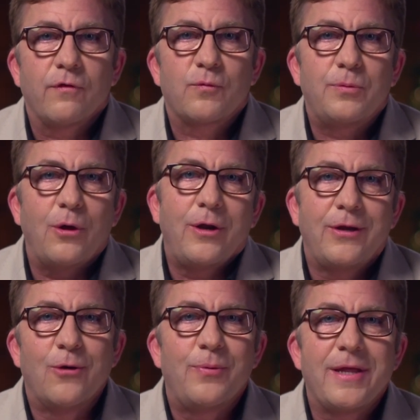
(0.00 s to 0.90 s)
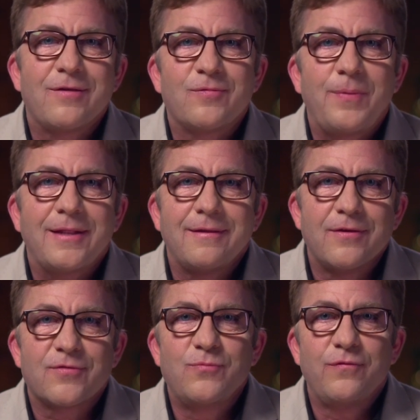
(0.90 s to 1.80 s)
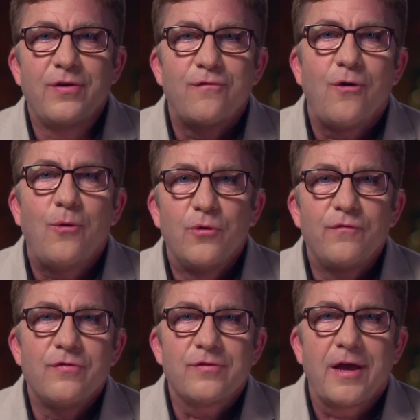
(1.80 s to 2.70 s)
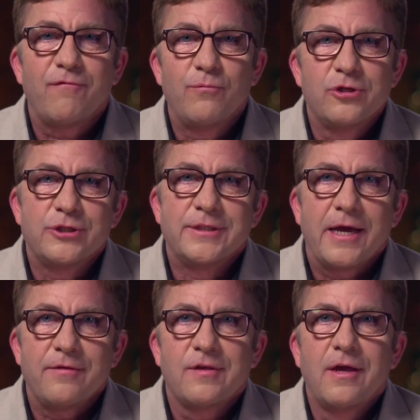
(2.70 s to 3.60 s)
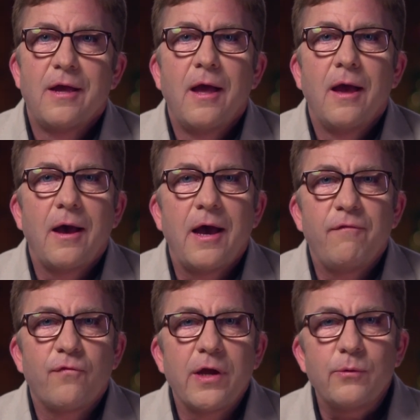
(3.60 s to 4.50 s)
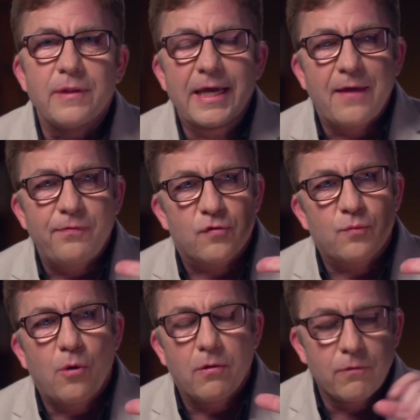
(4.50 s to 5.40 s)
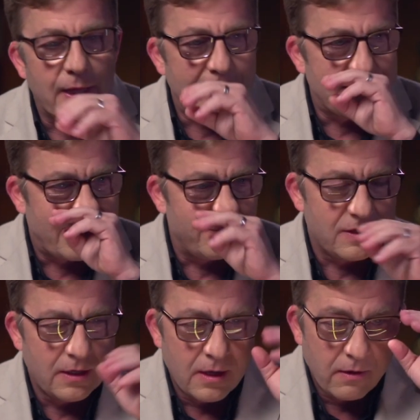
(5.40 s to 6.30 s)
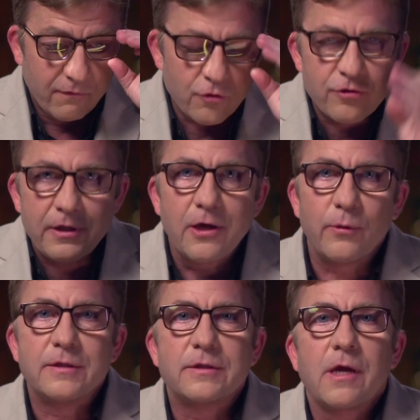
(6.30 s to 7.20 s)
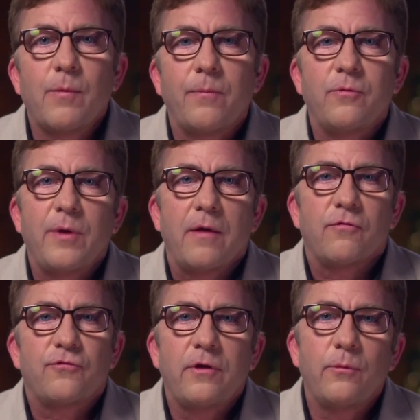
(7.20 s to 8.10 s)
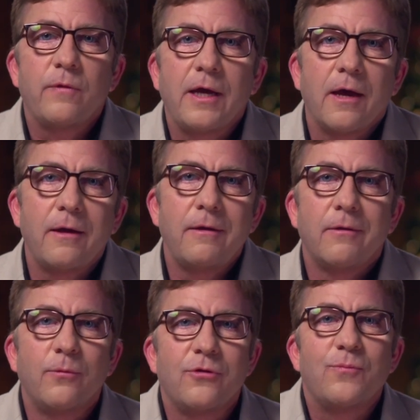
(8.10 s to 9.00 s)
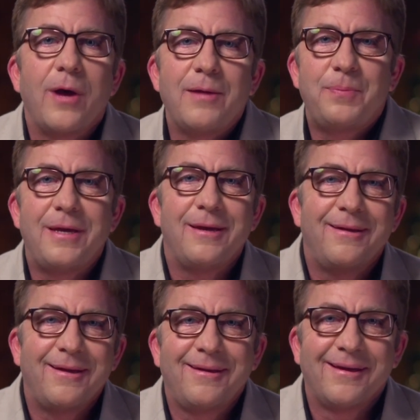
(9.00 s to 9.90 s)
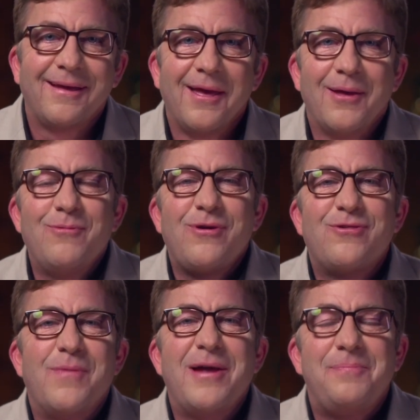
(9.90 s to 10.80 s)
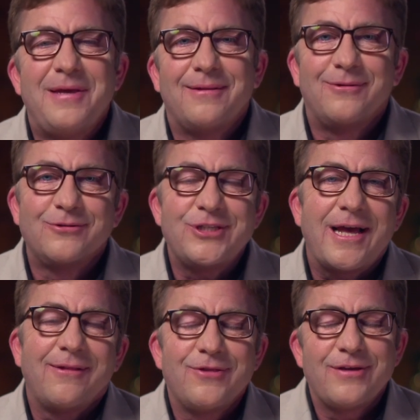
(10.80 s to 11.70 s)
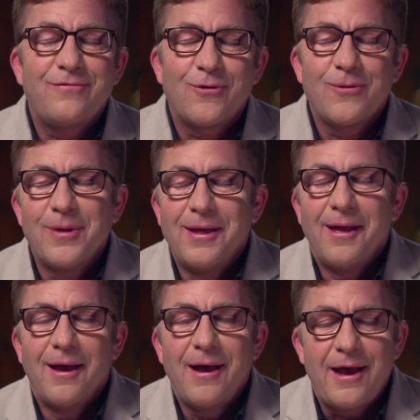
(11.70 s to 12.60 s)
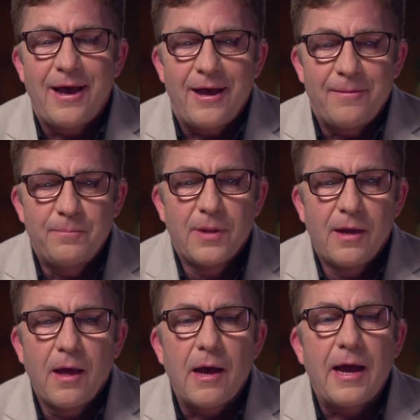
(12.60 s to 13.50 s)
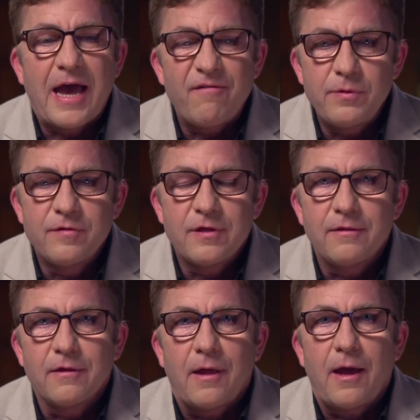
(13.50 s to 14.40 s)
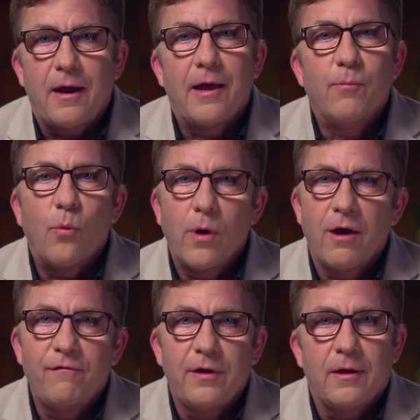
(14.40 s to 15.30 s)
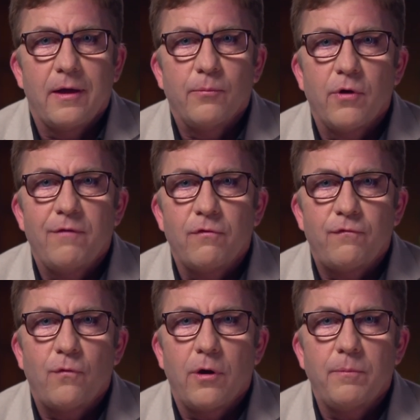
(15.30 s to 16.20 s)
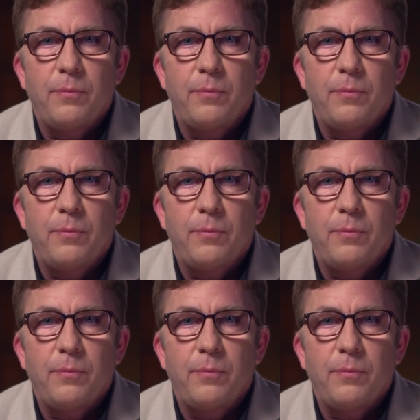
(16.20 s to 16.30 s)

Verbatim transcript: exploded. Nobody expected this movie of all movies to have merchandise. I frequently get the smaller leg lamps. Fortunately, no one's come up to me on the street with a gun, which might be a, which might be a little challenging for them. Um, I have been sent a lot. I'm aware of it. I'm grateful for it.